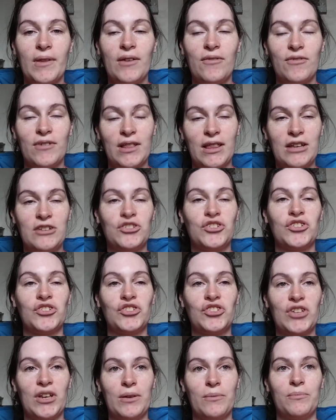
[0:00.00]

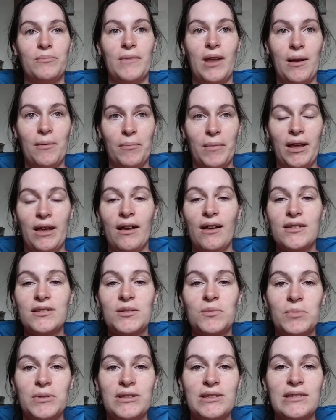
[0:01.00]
relationship, not my
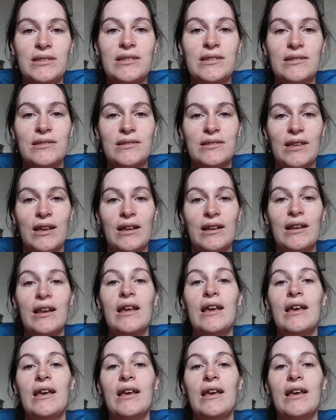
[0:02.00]
husband's son.